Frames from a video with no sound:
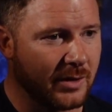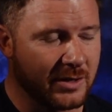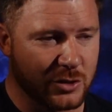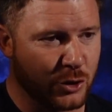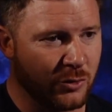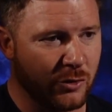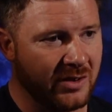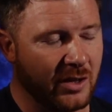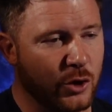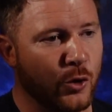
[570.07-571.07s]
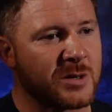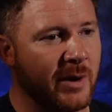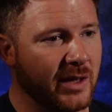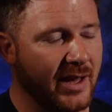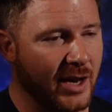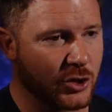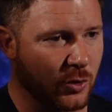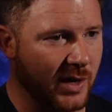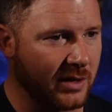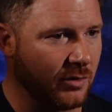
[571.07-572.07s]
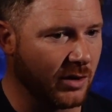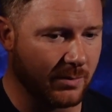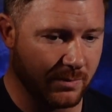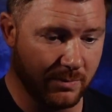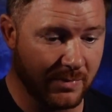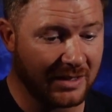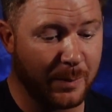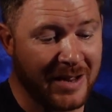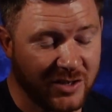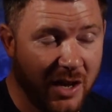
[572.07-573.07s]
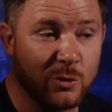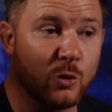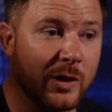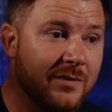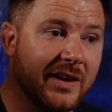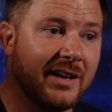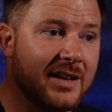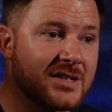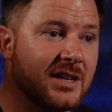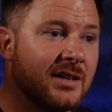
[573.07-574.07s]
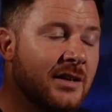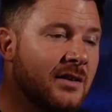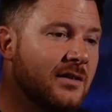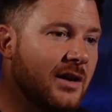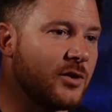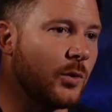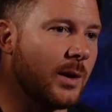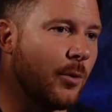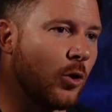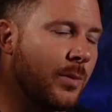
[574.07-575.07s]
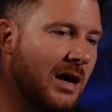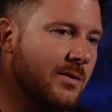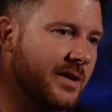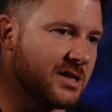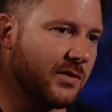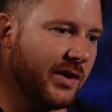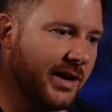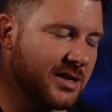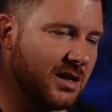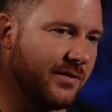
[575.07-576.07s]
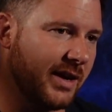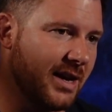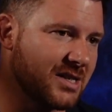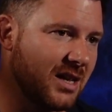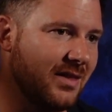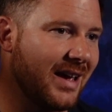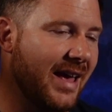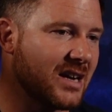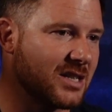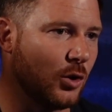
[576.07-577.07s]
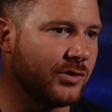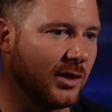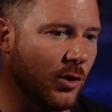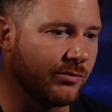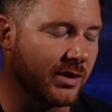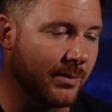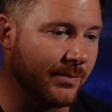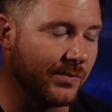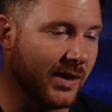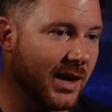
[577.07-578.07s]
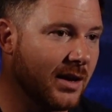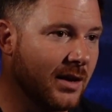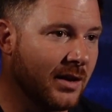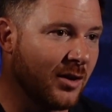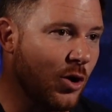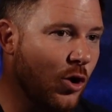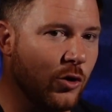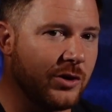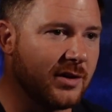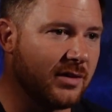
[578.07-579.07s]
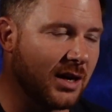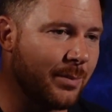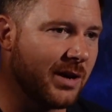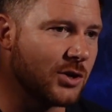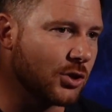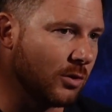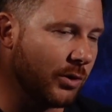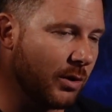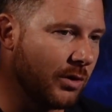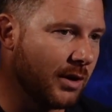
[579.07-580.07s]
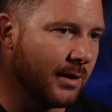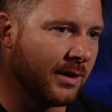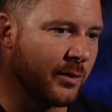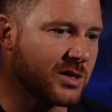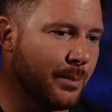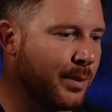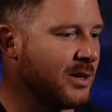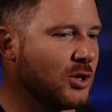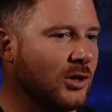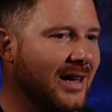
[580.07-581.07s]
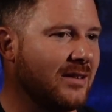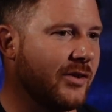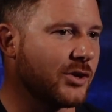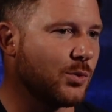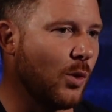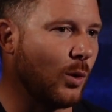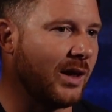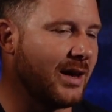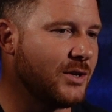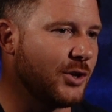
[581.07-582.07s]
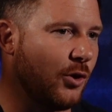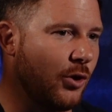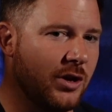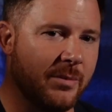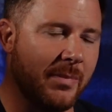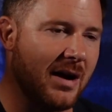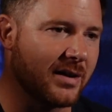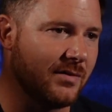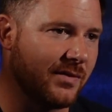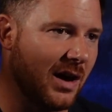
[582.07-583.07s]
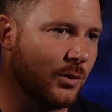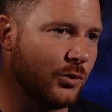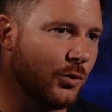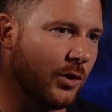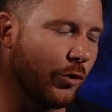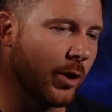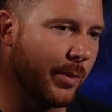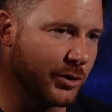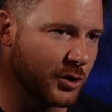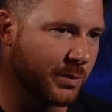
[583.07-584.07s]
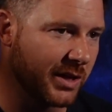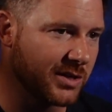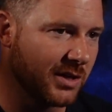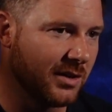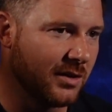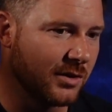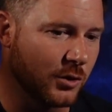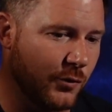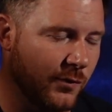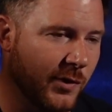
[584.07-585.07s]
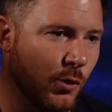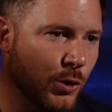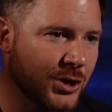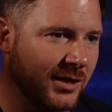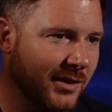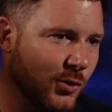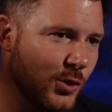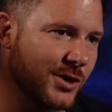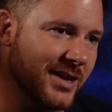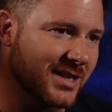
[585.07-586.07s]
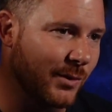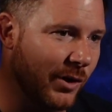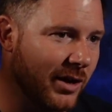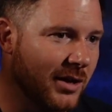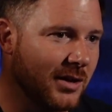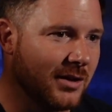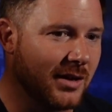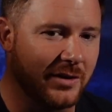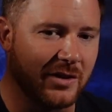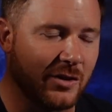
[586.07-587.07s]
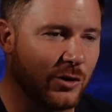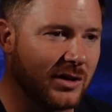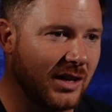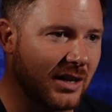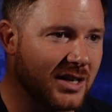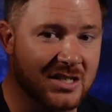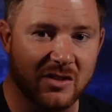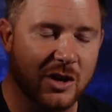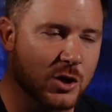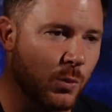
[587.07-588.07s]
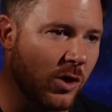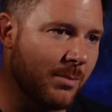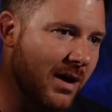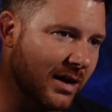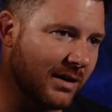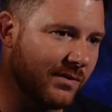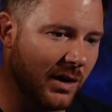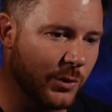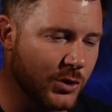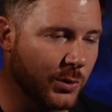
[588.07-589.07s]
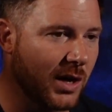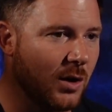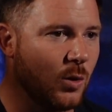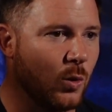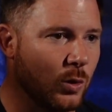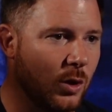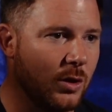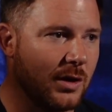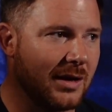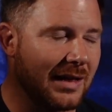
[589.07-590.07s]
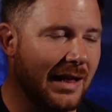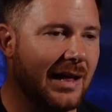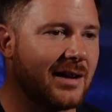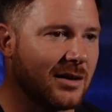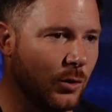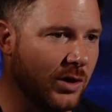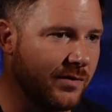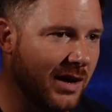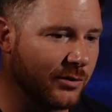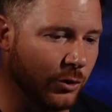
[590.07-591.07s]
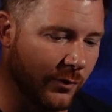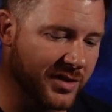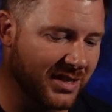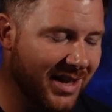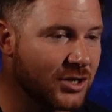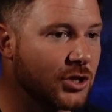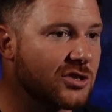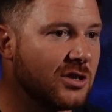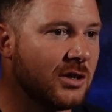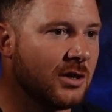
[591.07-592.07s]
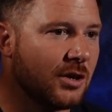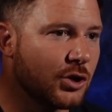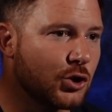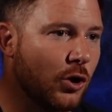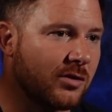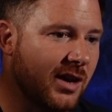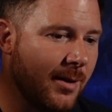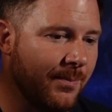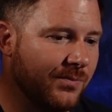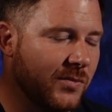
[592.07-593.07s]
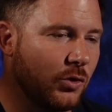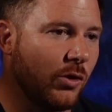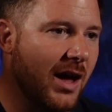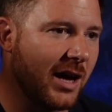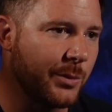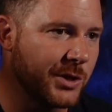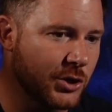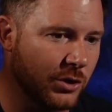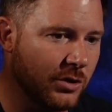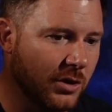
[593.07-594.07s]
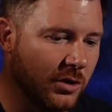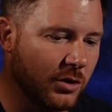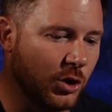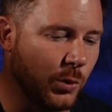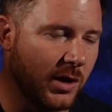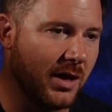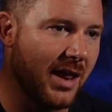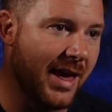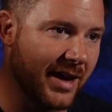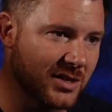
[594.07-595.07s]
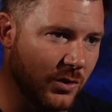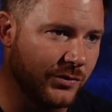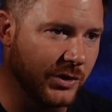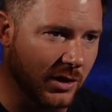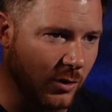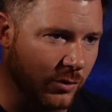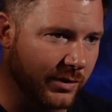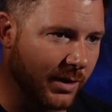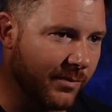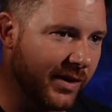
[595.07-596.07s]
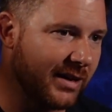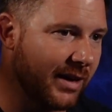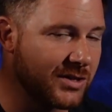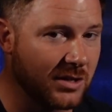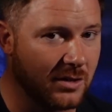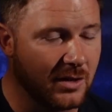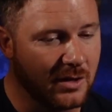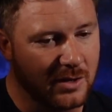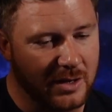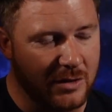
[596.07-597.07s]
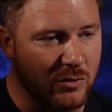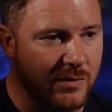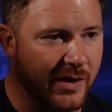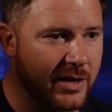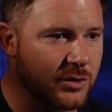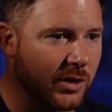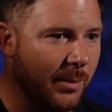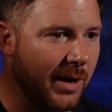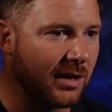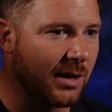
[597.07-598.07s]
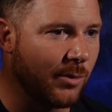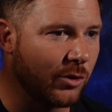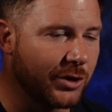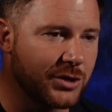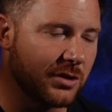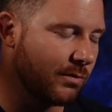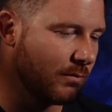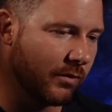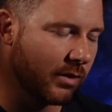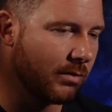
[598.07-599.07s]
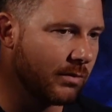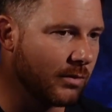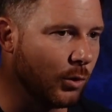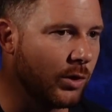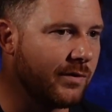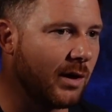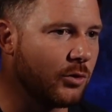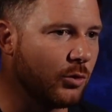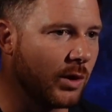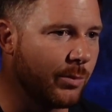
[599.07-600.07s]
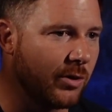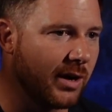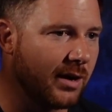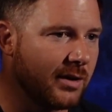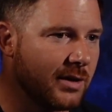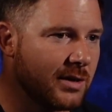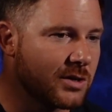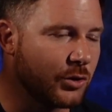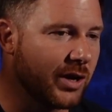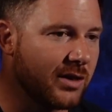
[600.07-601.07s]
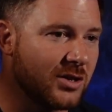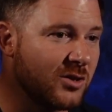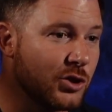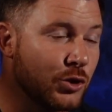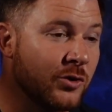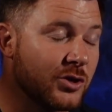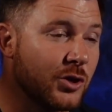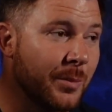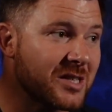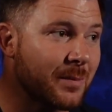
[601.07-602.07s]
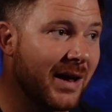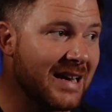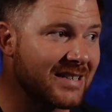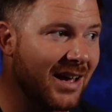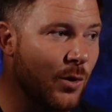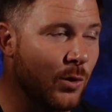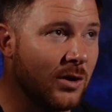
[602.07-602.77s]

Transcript: So you're not needing a huge amount of cash required to do it. It depends on how you want to finance it. If you want to borrow private investors finance it and then exit onto long-term debt, or you can take a bridging loan out. Now, some bridging lenders will lend you on the market value and not your purchase price. So if you've negotiated a huge discount on it and they're already taking into consideration what the market value is, you'll get a whole lot higher loan to value. And obviously that's just short term to do the acquisition. You want to then exit onto your long term finance and refinance onto a buy-to-let mortgage at whatever loan to value you want to put it at. So yeah, you'll be surprised at how